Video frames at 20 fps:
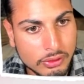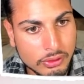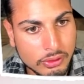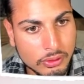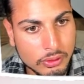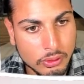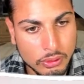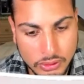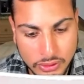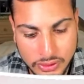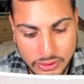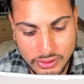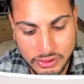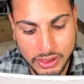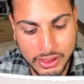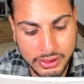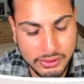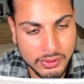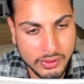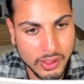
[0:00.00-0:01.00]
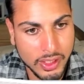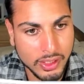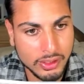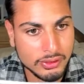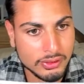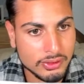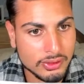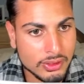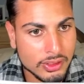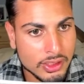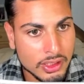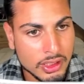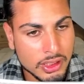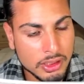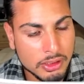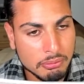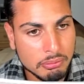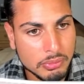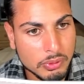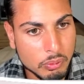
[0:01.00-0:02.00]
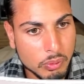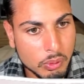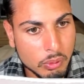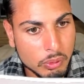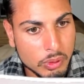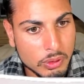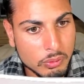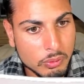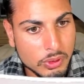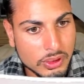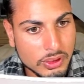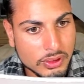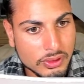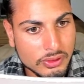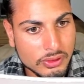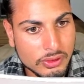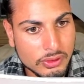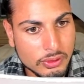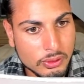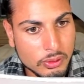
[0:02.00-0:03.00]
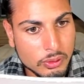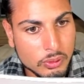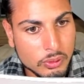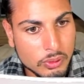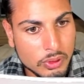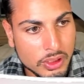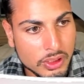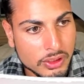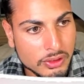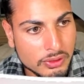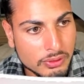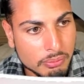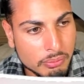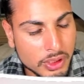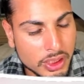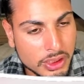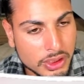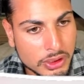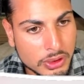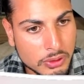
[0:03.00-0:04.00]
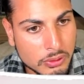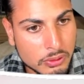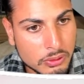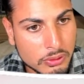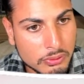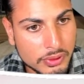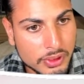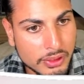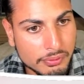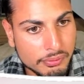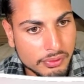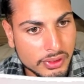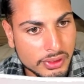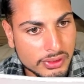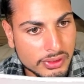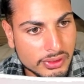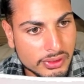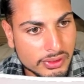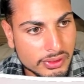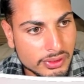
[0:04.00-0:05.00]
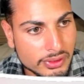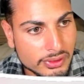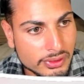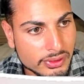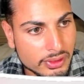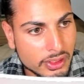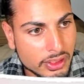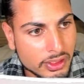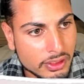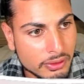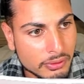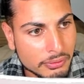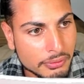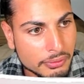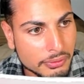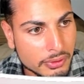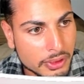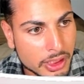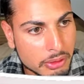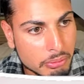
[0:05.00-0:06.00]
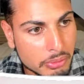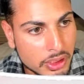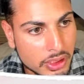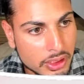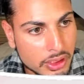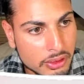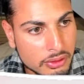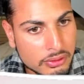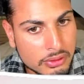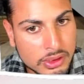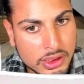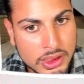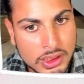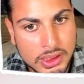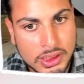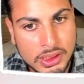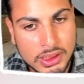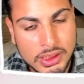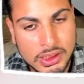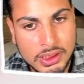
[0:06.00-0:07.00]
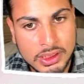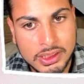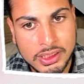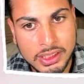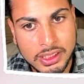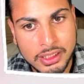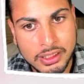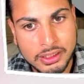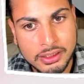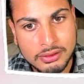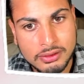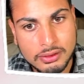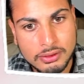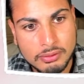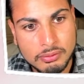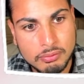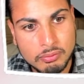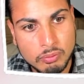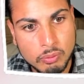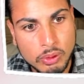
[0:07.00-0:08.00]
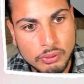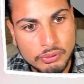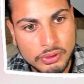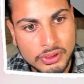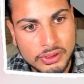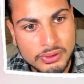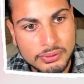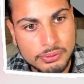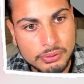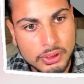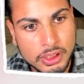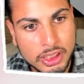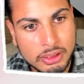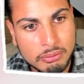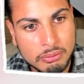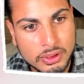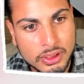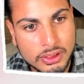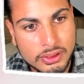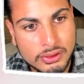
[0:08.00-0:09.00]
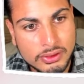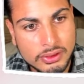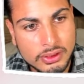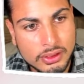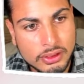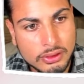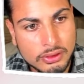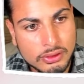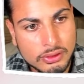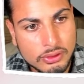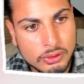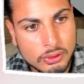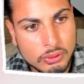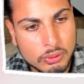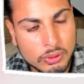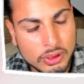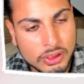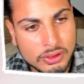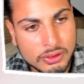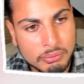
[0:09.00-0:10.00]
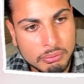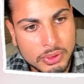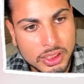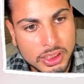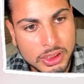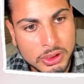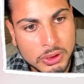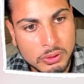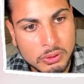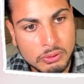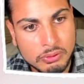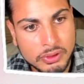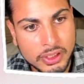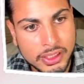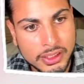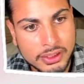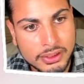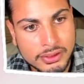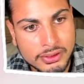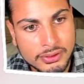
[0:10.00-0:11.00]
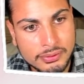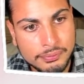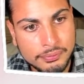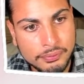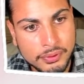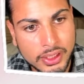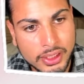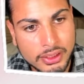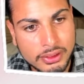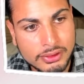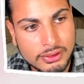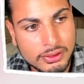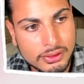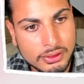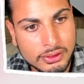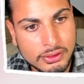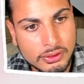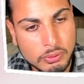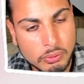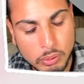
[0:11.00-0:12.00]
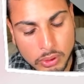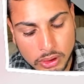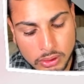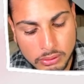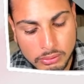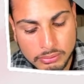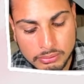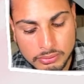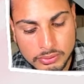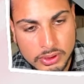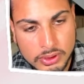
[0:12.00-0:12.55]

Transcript: your design text. But what we want to do is make sure that this is inside a frame here, and what this frame is going to do is make sure that it's fixed as well.